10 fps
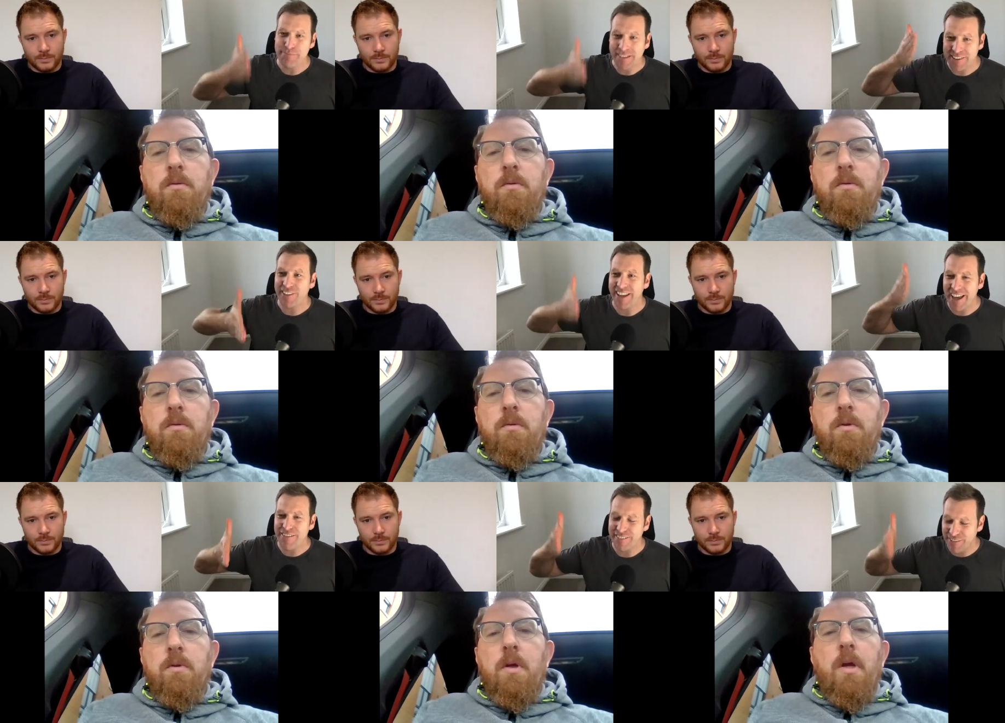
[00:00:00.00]
Speaker 1: be done.
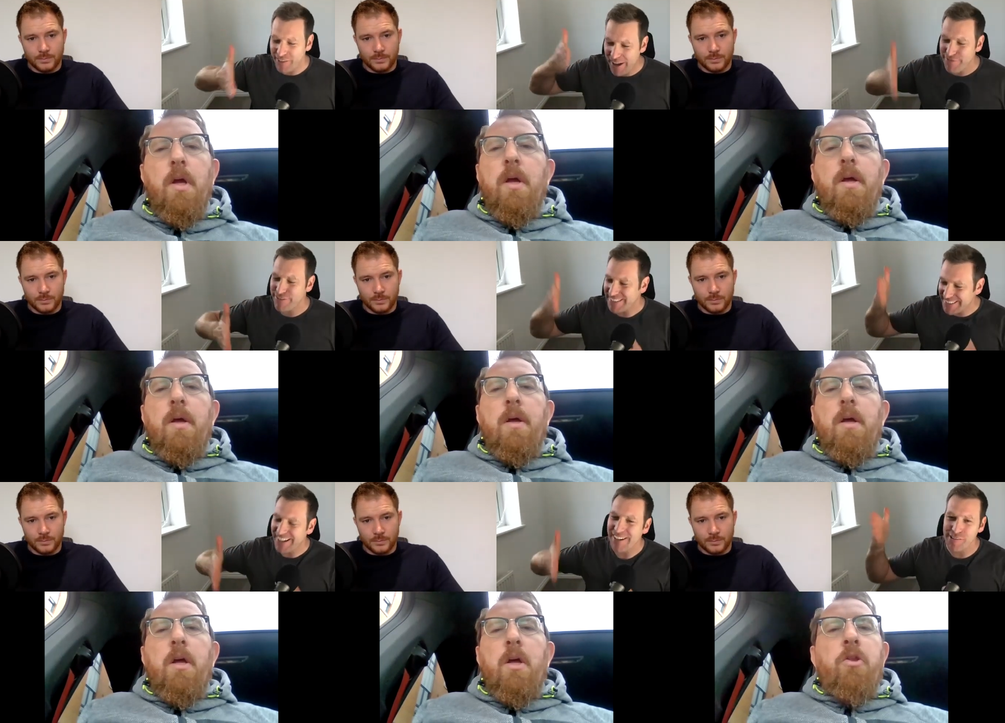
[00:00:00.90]
you know, every
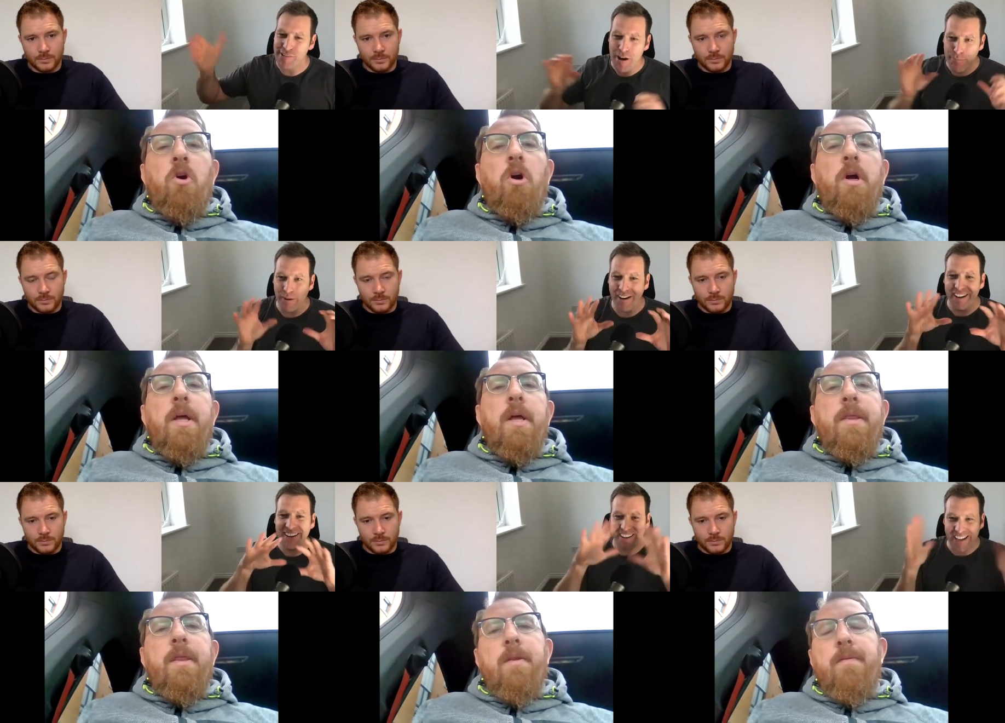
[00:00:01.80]
single. No, but
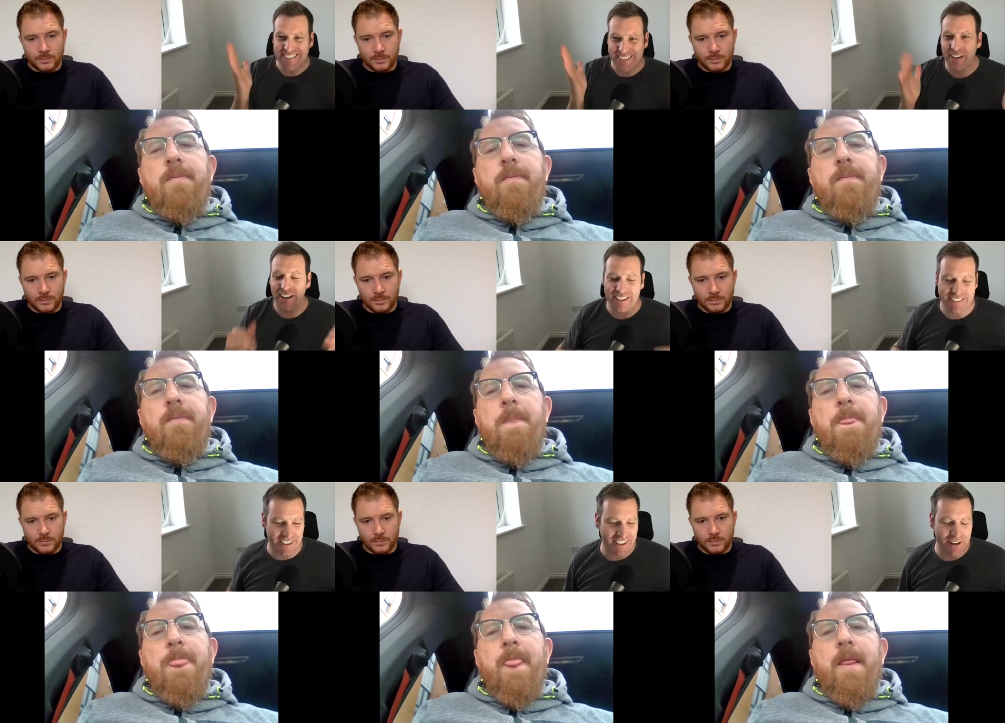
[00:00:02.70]
it's a it's
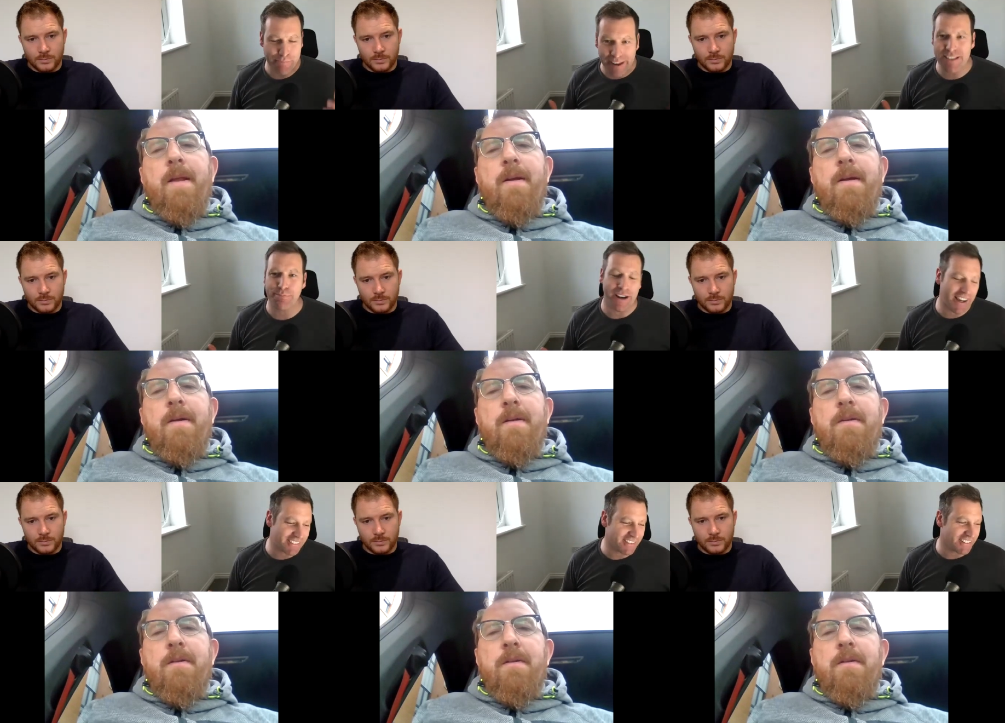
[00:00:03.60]
a kind of best
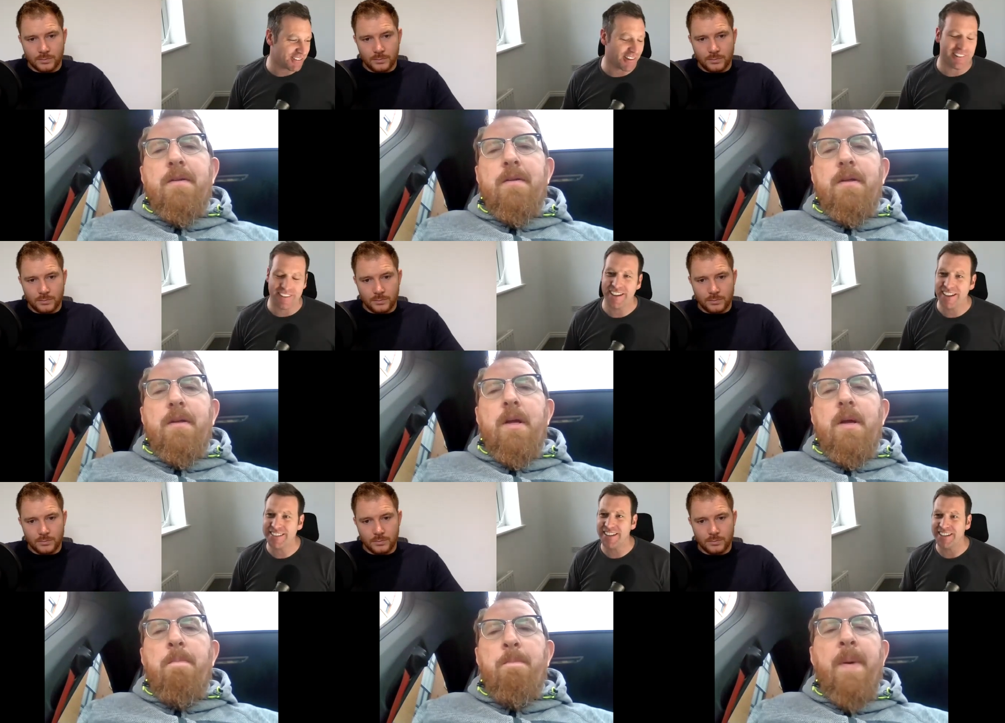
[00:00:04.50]
practice sort of thing,
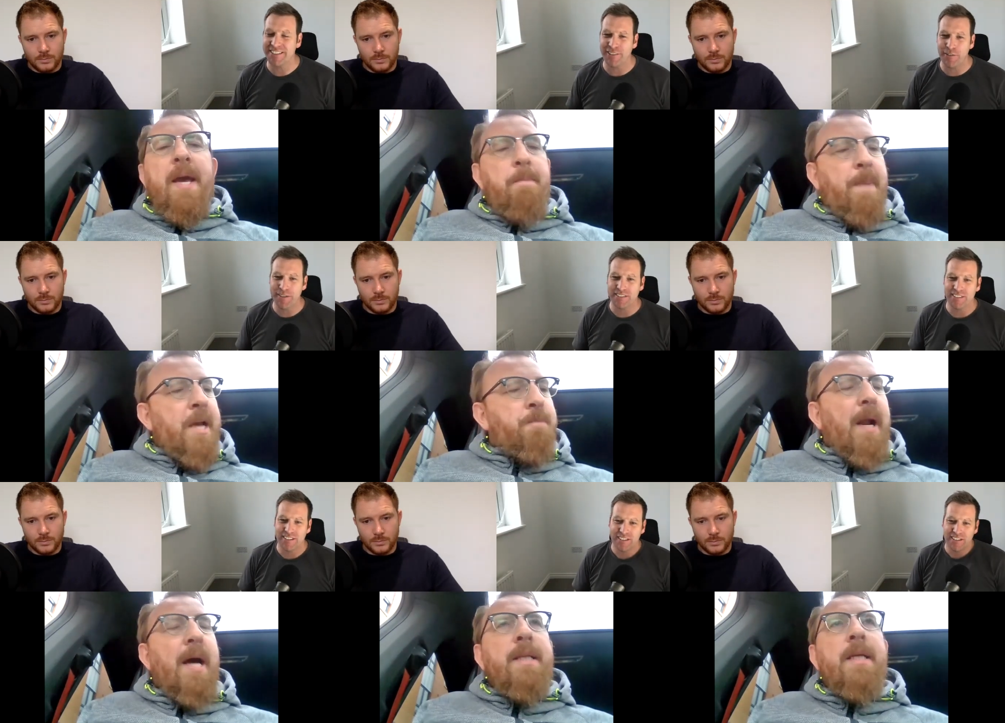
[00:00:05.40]
isn't it? Best, you know best I mean?
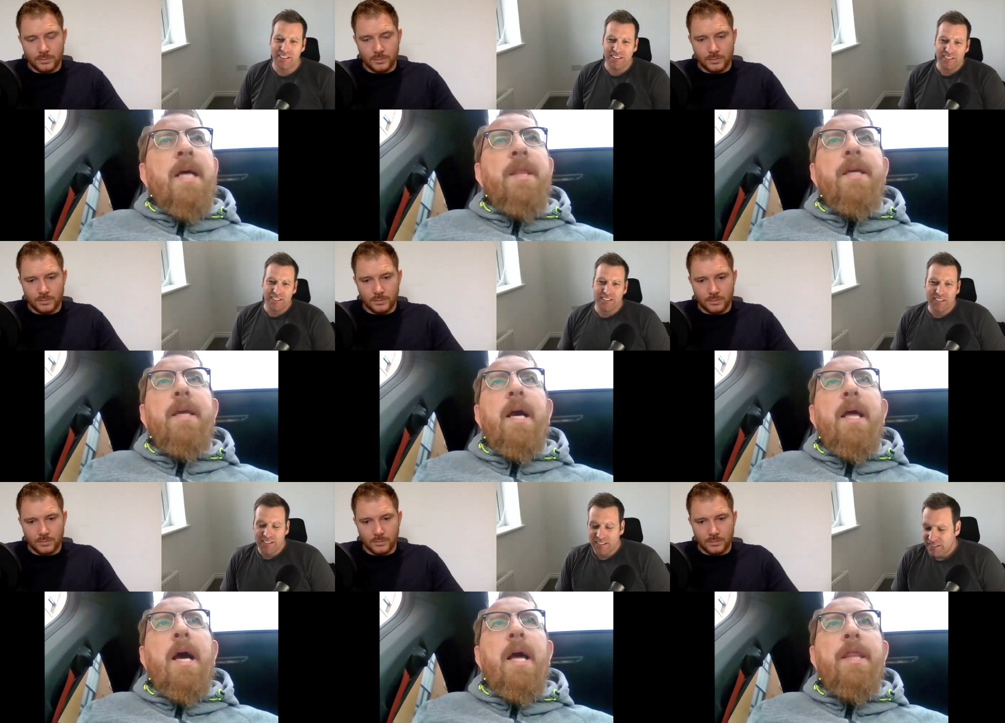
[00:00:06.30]
Speaker 2: practice. I think I,
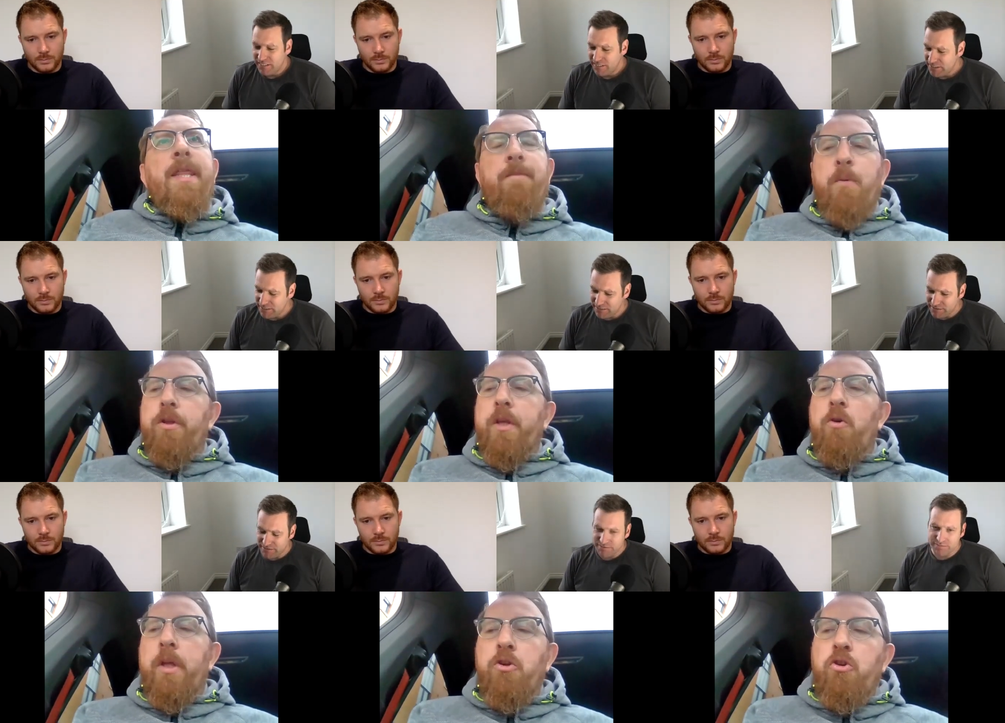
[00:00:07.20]
I, they've put
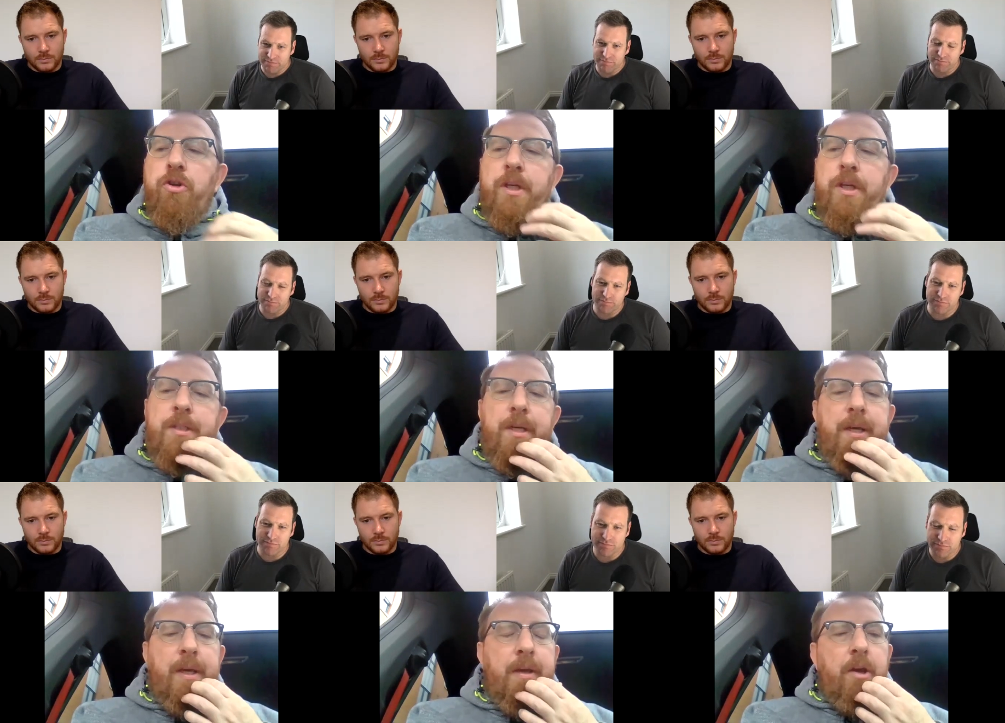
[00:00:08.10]
down that you need
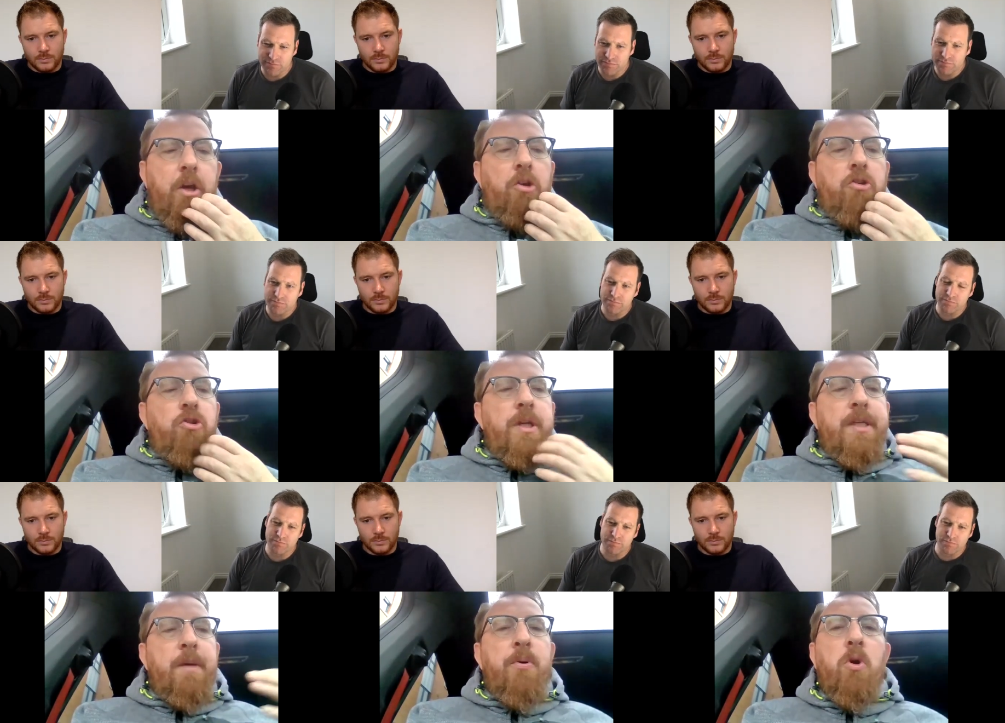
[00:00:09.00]
to you need
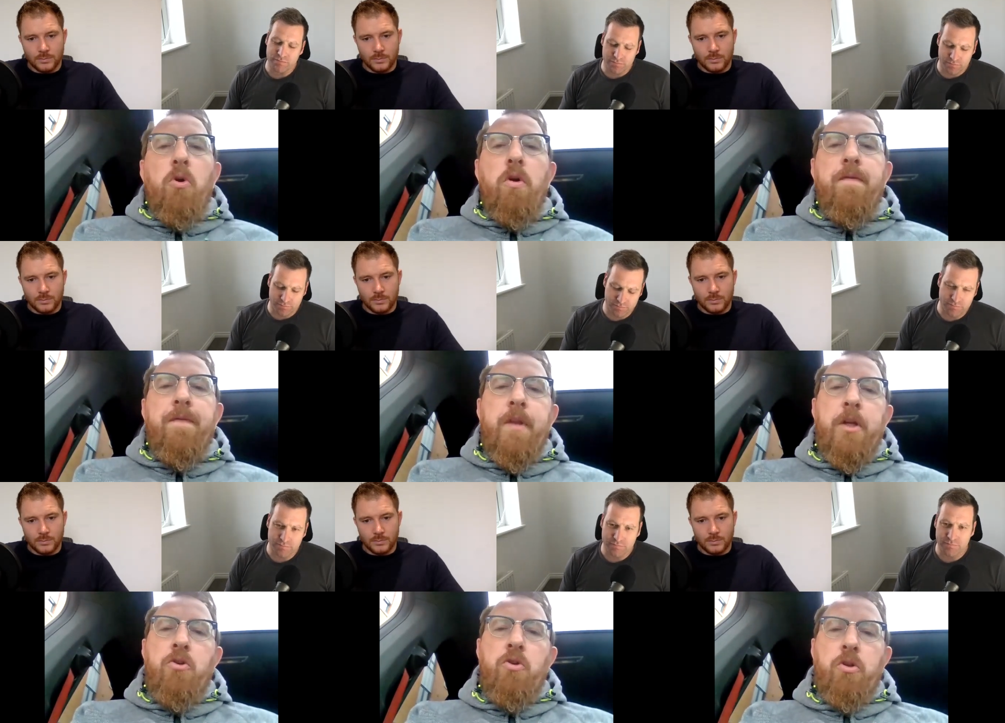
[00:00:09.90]
to prove
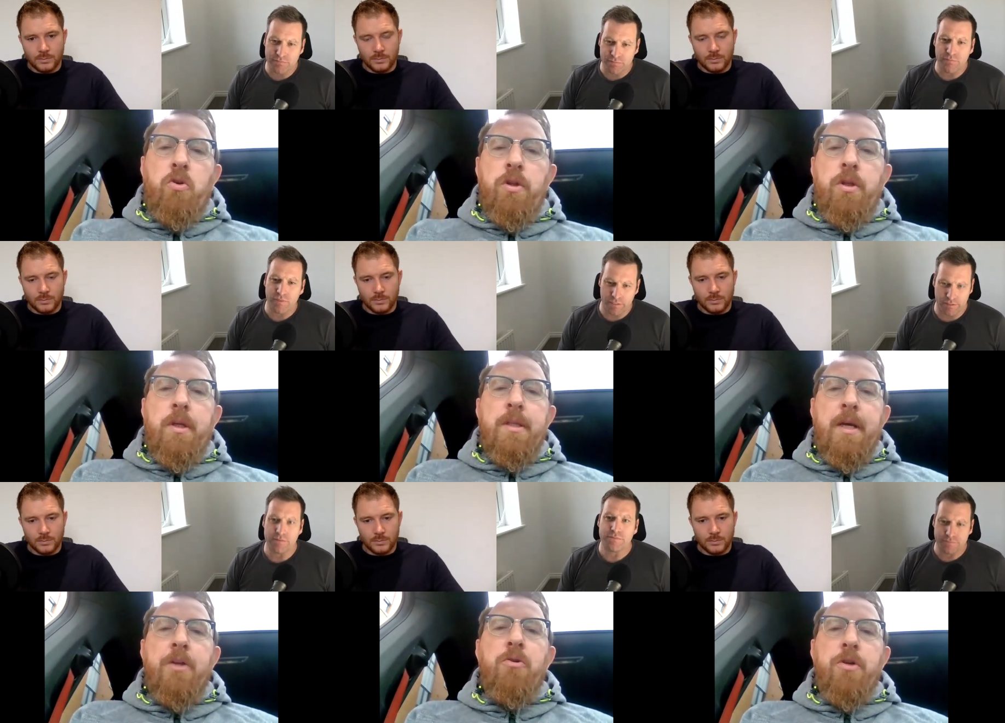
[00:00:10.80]
that you're doing
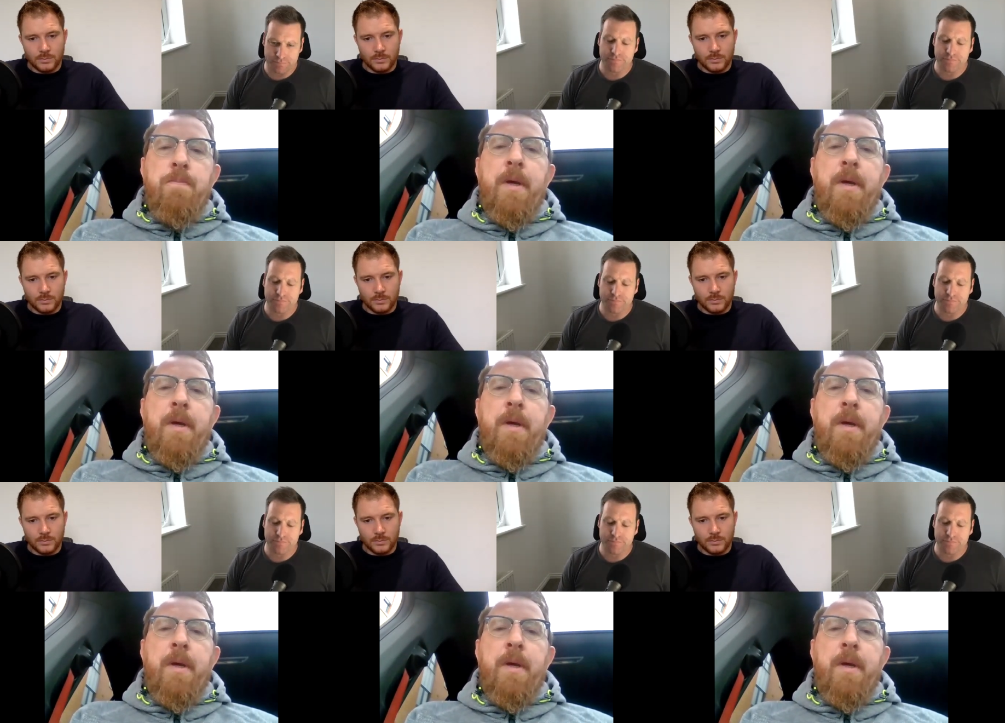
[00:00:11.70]
continuous